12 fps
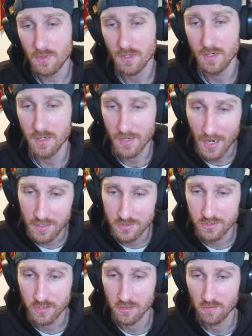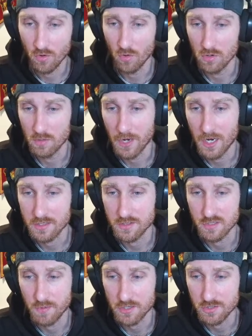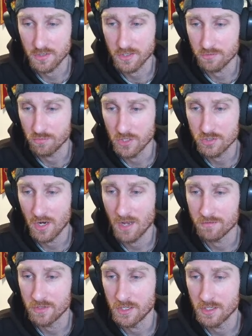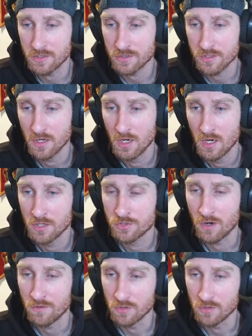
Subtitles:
next tier of quarterbacks, especially in redraft leagues. Trevor